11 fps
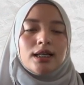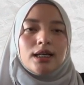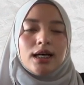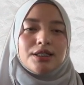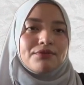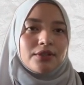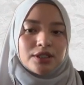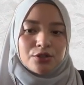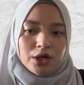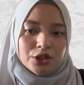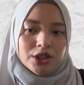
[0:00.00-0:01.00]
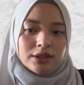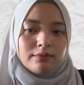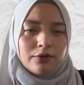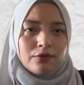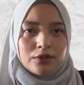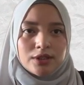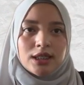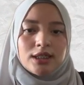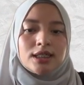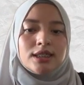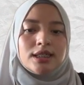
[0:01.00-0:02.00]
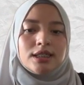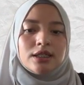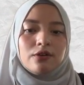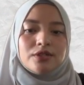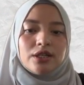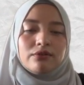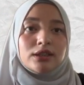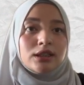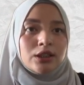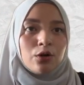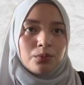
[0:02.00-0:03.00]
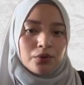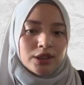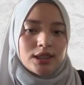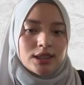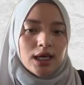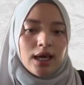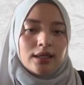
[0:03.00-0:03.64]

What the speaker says: As for the structure, fuel cells consist of several key components.